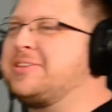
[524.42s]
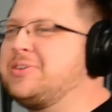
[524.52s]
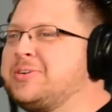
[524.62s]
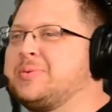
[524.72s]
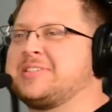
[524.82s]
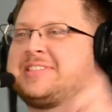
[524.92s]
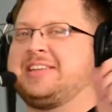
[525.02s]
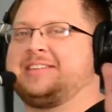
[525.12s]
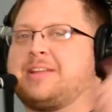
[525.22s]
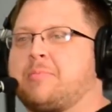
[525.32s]
That dude was
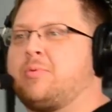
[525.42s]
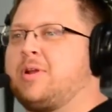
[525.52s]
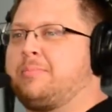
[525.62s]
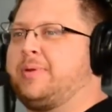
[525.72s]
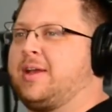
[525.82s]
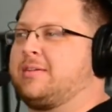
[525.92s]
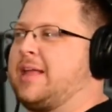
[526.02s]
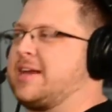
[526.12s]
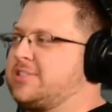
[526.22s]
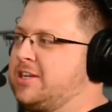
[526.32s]
the number one pick
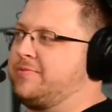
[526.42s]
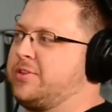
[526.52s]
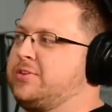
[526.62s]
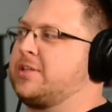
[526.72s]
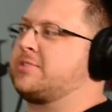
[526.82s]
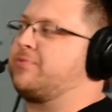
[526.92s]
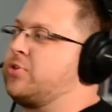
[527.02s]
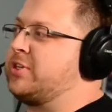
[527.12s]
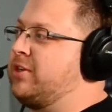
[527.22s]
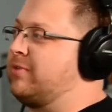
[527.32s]
last year for the
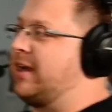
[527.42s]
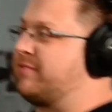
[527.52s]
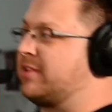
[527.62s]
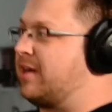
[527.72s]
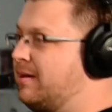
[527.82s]
2014, right after the